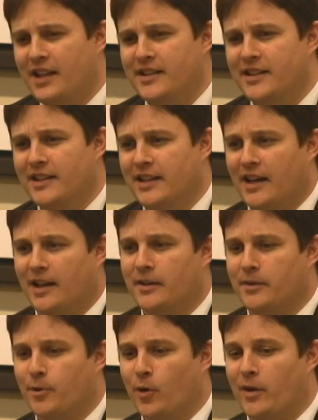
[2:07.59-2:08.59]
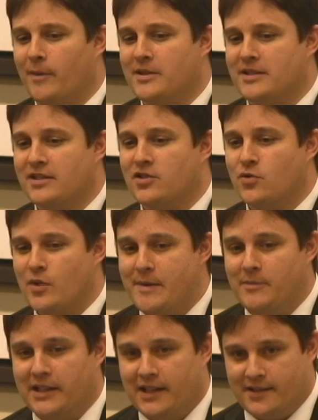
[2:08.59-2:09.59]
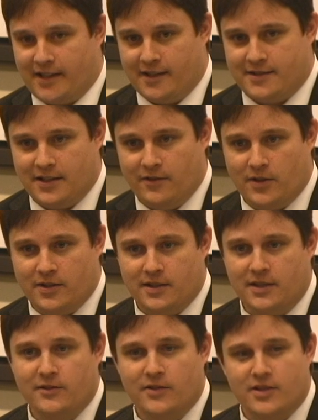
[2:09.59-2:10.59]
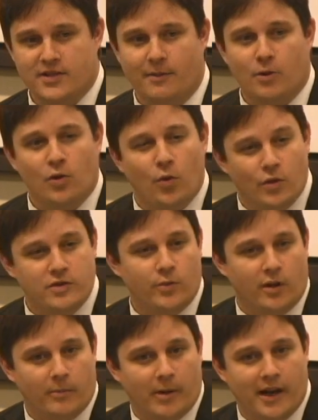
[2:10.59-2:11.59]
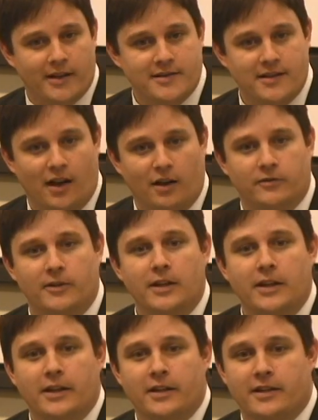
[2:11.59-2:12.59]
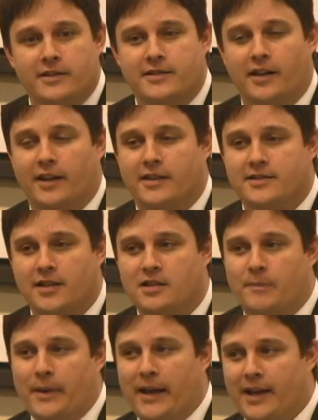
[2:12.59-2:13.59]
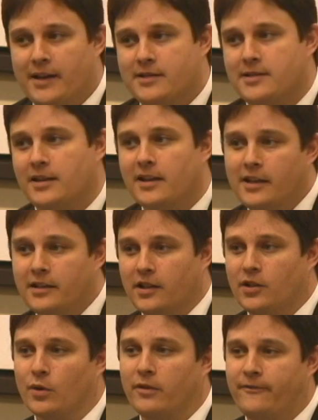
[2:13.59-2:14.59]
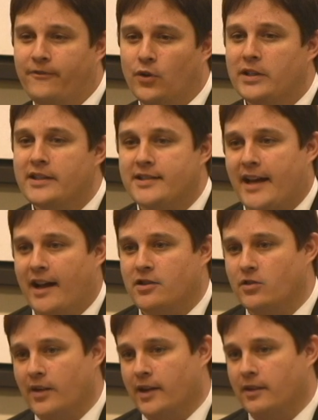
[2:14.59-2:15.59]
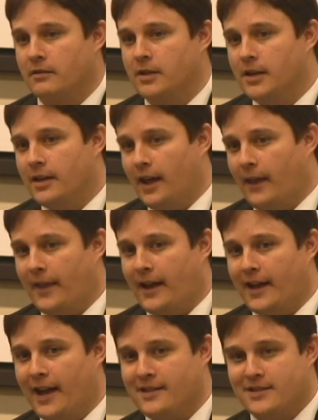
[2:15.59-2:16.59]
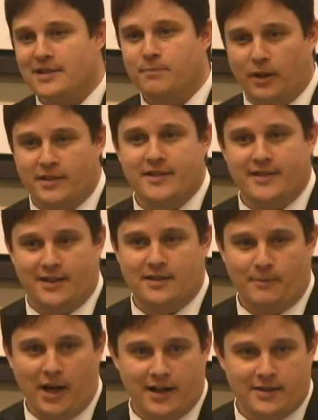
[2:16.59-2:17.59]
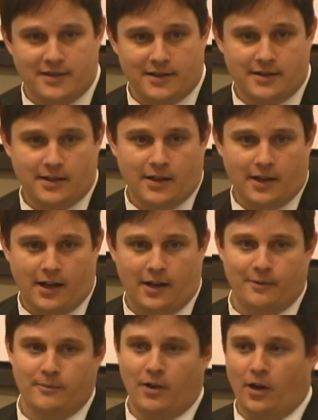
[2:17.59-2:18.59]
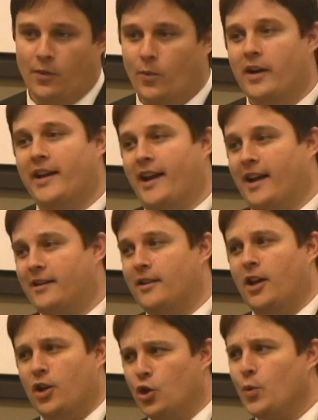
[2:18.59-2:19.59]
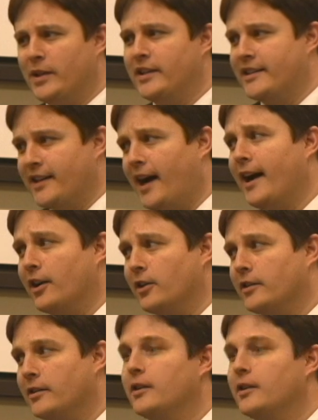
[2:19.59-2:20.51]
The program is extremely intense. Even the summer coursework by itself is done at such a pace that you are fully saturated. And that has its pluses and its minuses. On the one hand, you're really tired.